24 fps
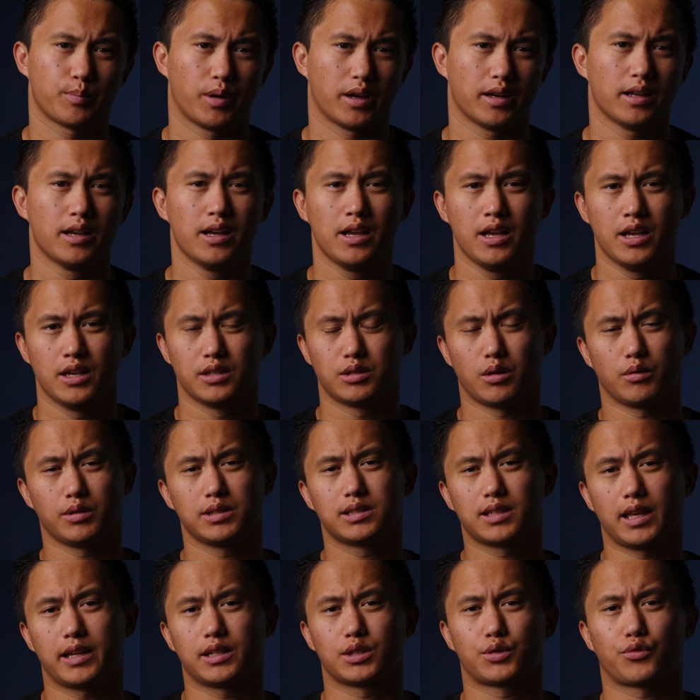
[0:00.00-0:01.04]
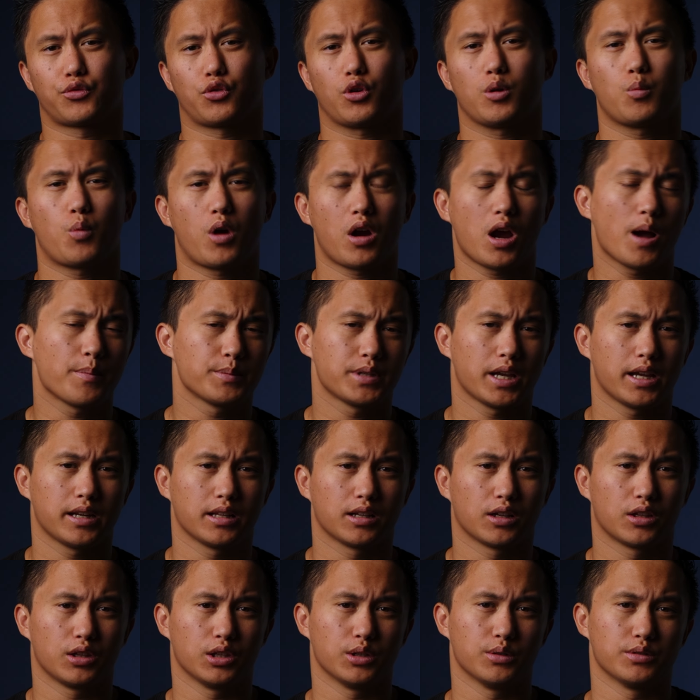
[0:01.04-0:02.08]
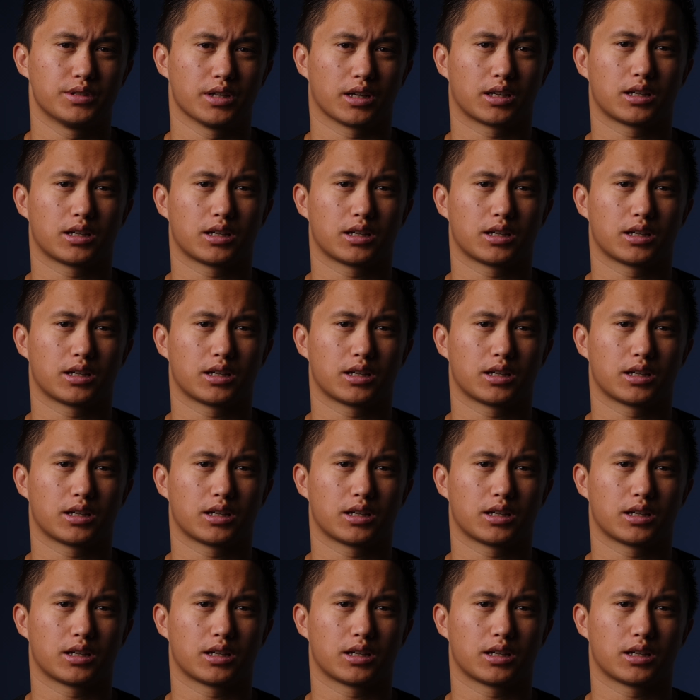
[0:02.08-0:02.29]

but Sony's latest firmware update includes